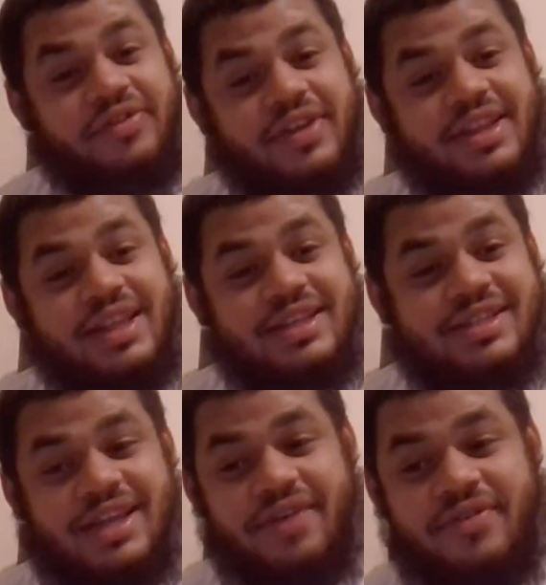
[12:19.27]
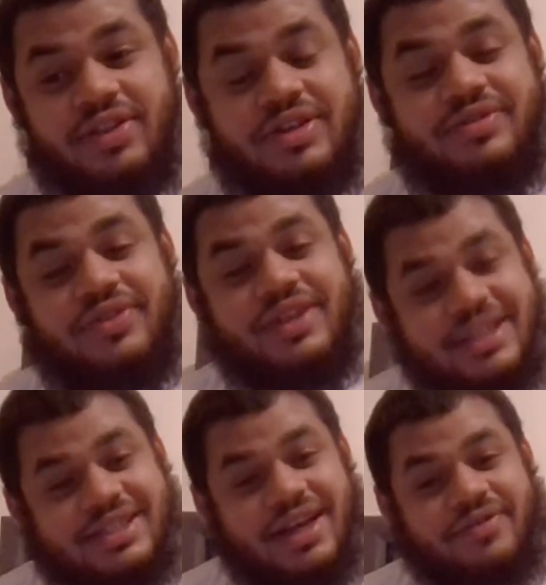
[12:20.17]
57. There's
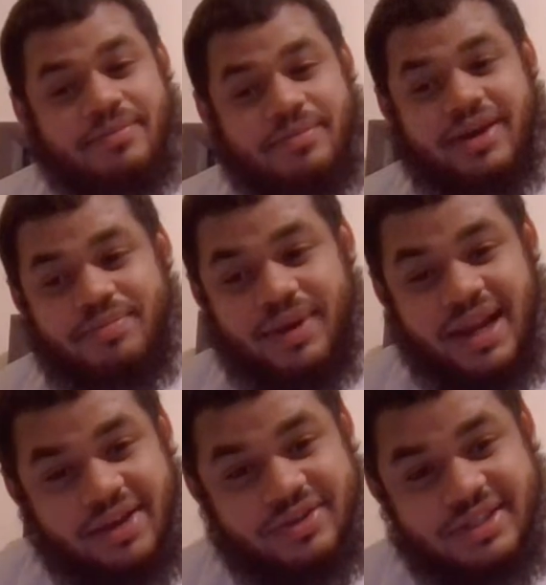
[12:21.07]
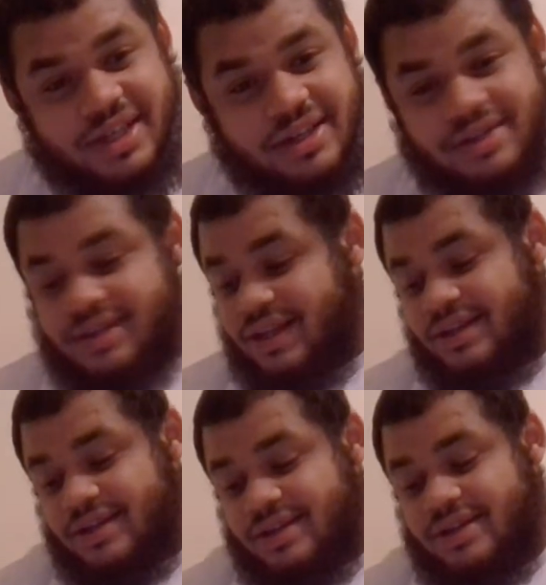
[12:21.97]
57 better players than
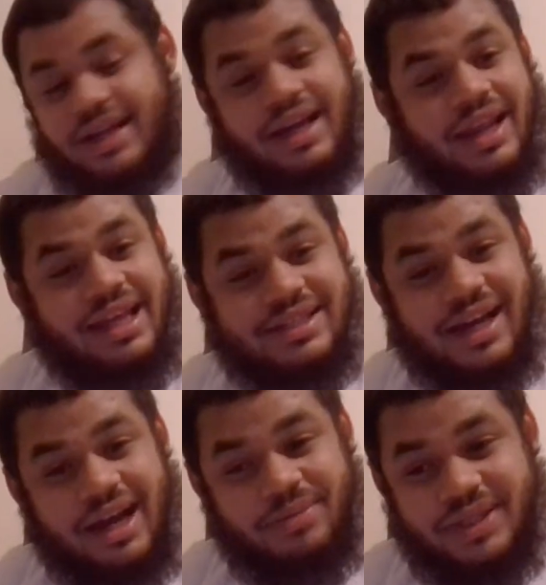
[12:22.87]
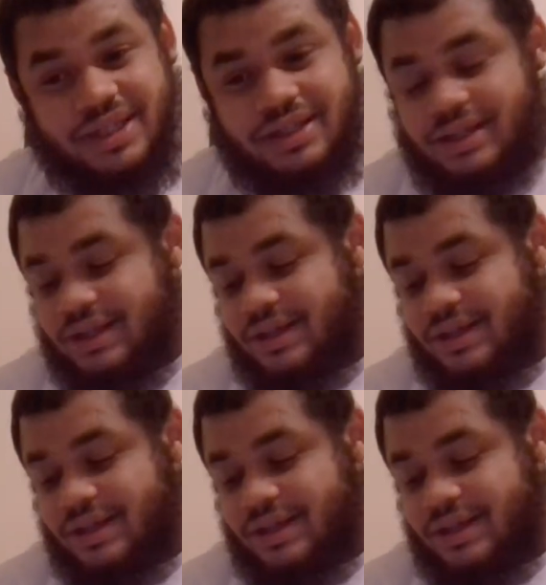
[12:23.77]
Klay Thompson.